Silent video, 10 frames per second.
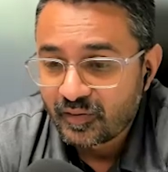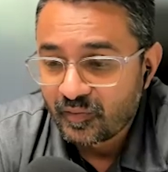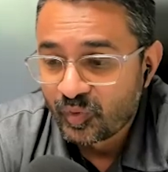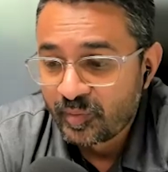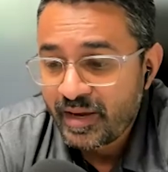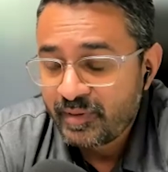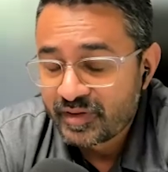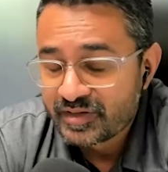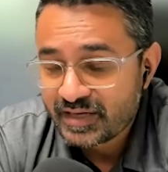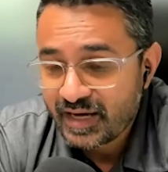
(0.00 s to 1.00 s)
we're maybe
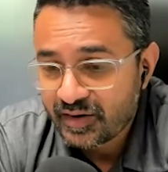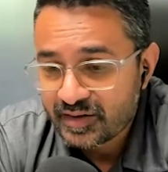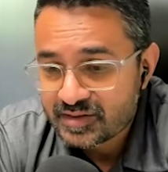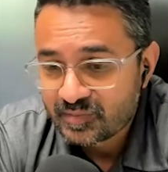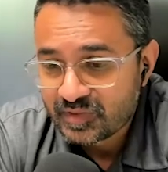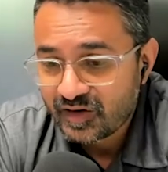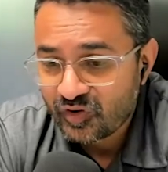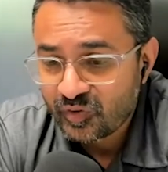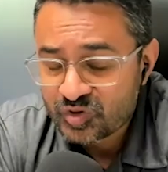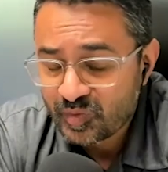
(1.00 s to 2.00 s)
missing out on something. If our
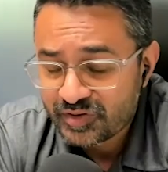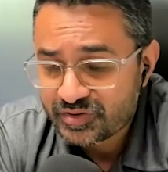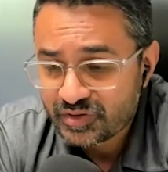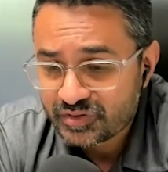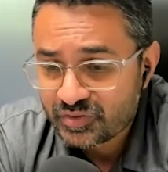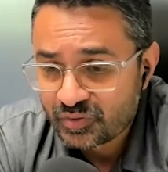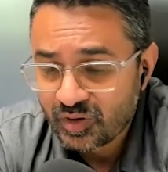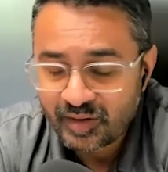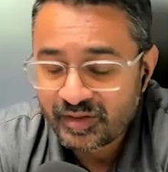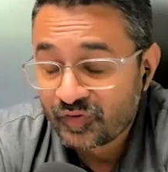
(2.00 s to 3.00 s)
gross margins are too low
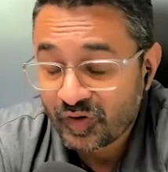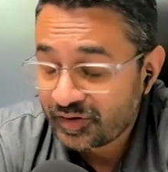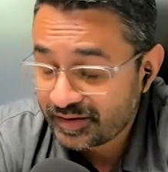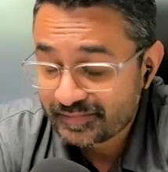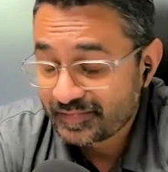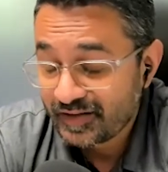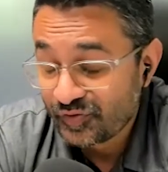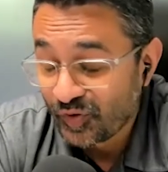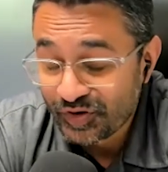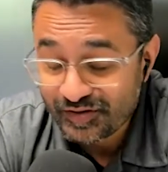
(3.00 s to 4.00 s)
and you've earned
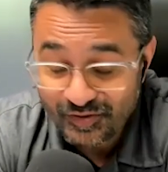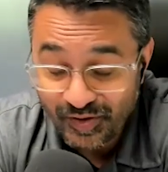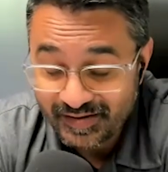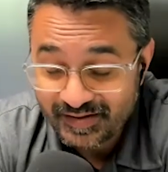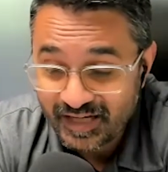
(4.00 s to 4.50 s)
it, great.